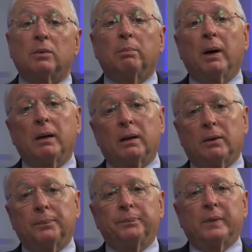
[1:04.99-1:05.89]

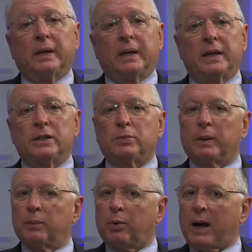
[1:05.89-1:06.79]
Butler. He's
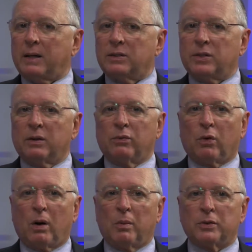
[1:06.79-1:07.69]
been practicing for
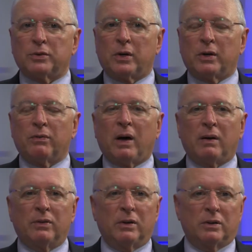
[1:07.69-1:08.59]
almost
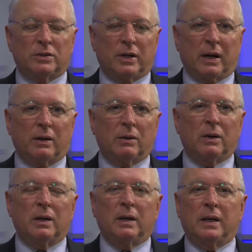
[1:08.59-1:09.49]
35 years now.
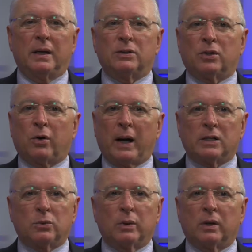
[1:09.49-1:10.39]
He's a
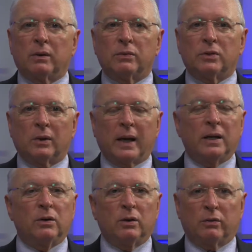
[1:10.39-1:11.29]
graduate of
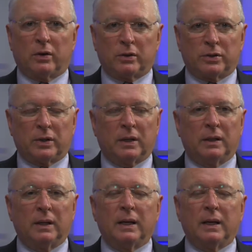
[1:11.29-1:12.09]
Tulane University.